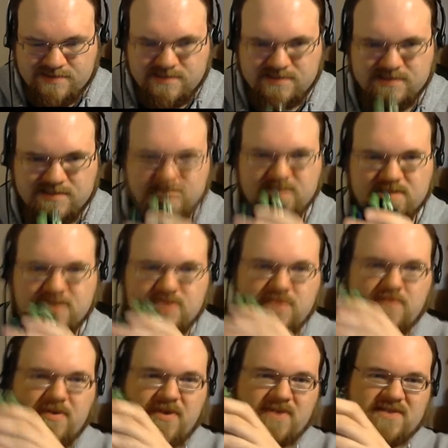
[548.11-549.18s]
the 2
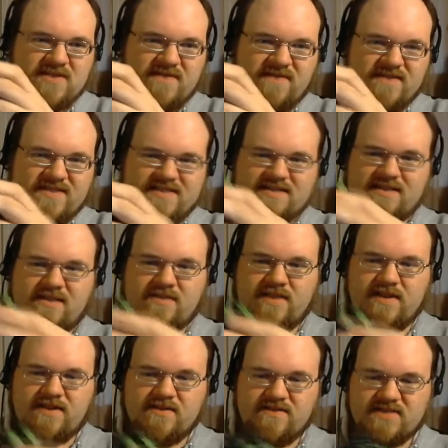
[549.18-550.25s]
parts of his, there we
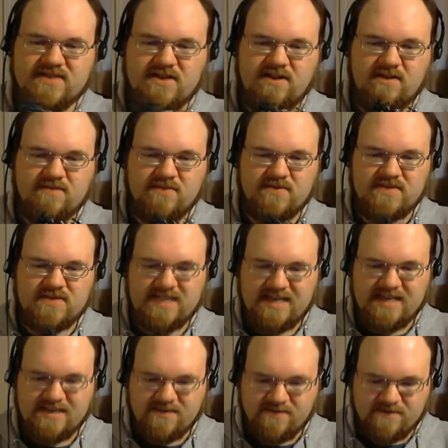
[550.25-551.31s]
go, of his car mode
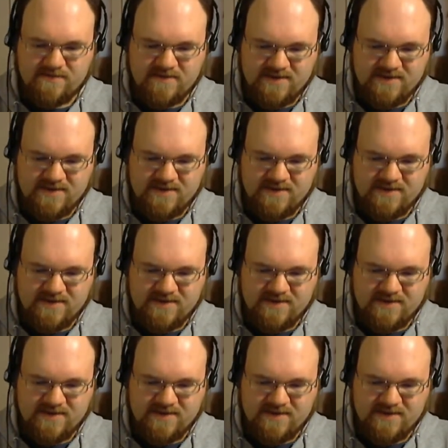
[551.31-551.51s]
together a bit.